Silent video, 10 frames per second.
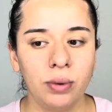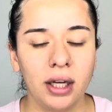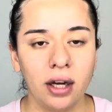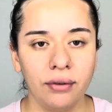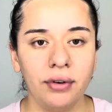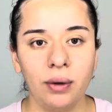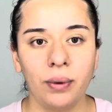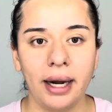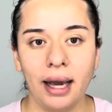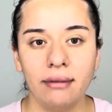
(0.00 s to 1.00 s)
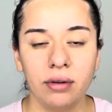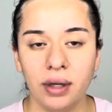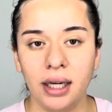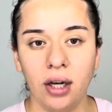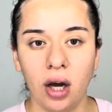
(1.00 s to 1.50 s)
recovering what I have
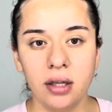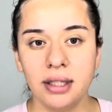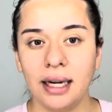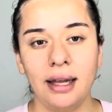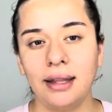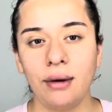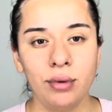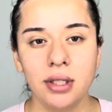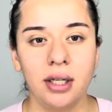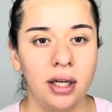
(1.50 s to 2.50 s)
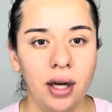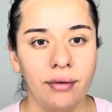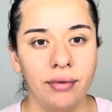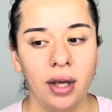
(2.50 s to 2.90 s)
already lost, and that wasn't enough.